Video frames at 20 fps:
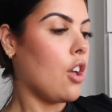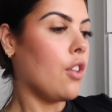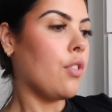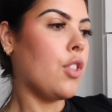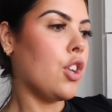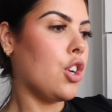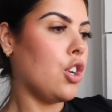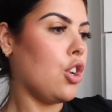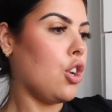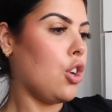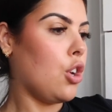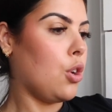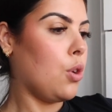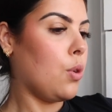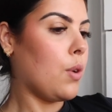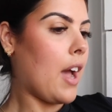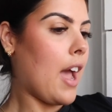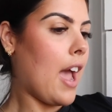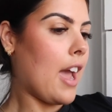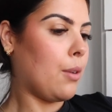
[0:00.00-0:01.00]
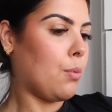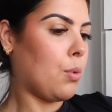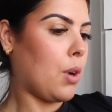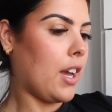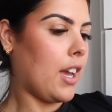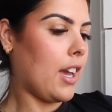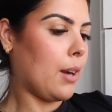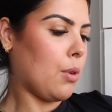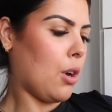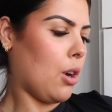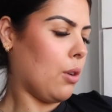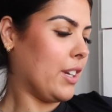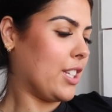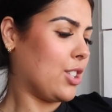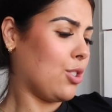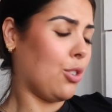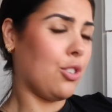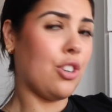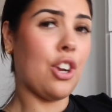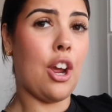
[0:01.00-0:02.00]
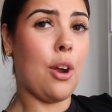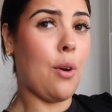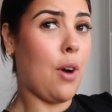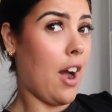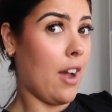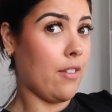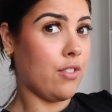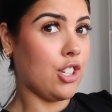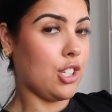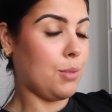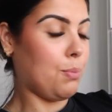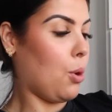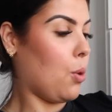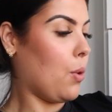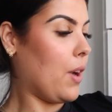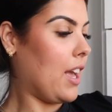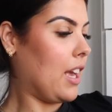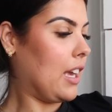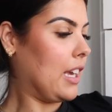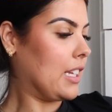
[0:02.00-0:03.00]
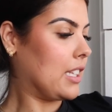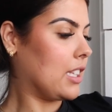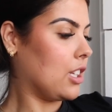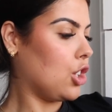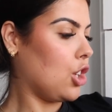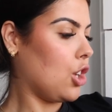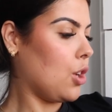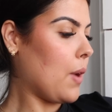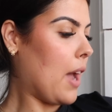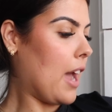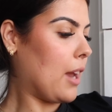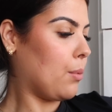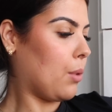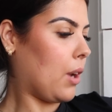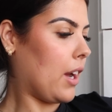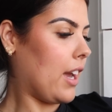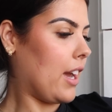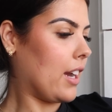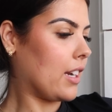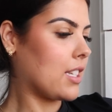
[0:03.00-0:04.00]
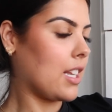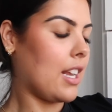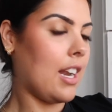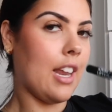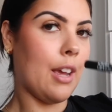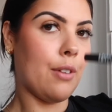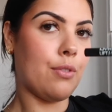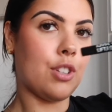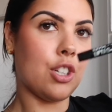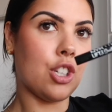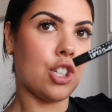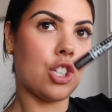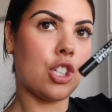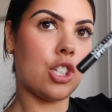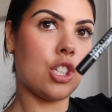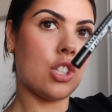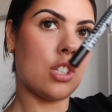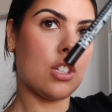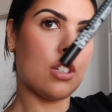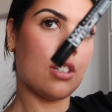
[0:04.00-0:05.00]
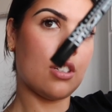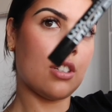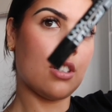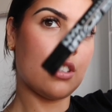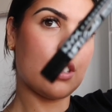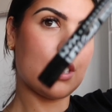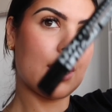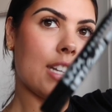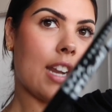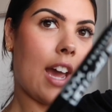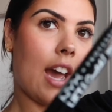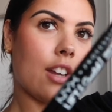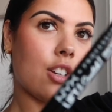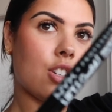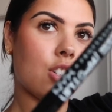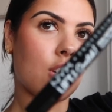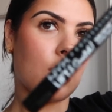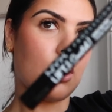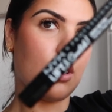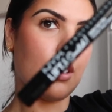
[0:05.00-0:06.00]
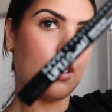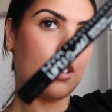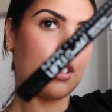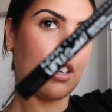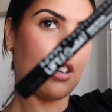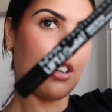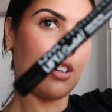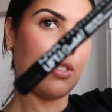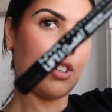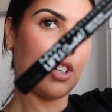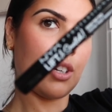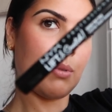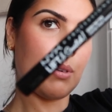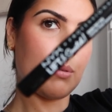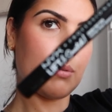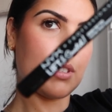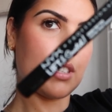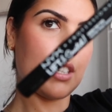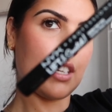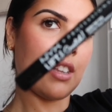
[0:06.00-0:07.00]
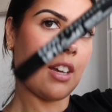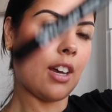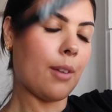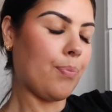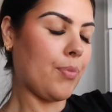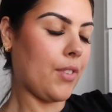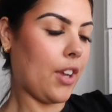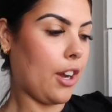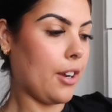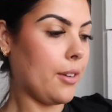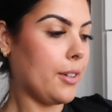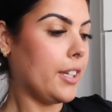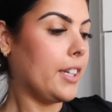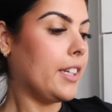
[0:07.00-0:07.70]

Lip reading: the new NYX, well, it's not new, I've just bought it. It's the new NYX Lift and Snatch, oh, I don't know if you're gonna be able to see that, no.